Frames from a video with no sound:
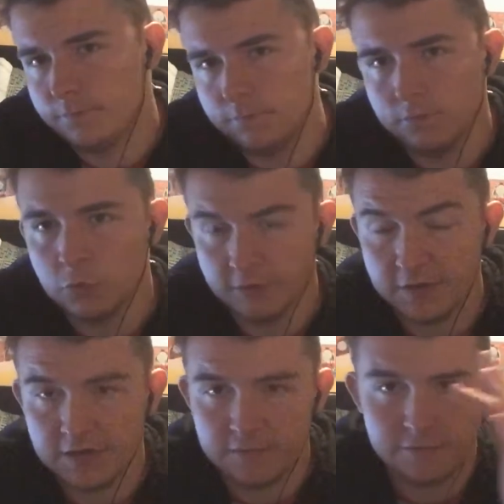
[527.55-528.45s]
more
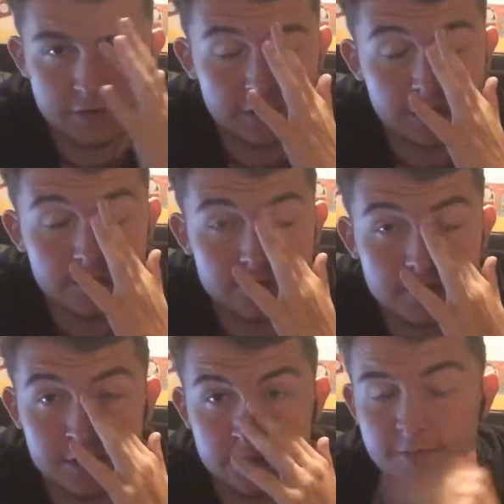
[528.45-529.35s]
in-depth thing at the end of the
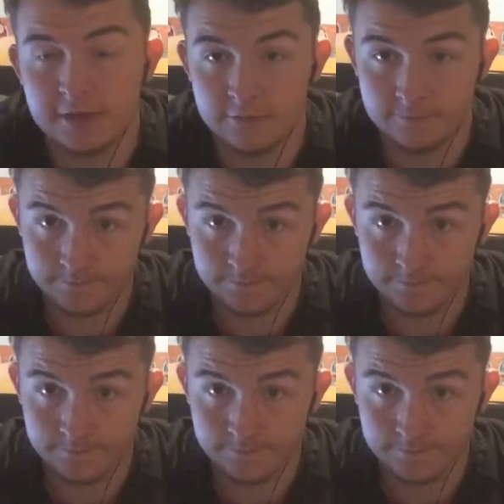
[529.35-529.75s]
season about it.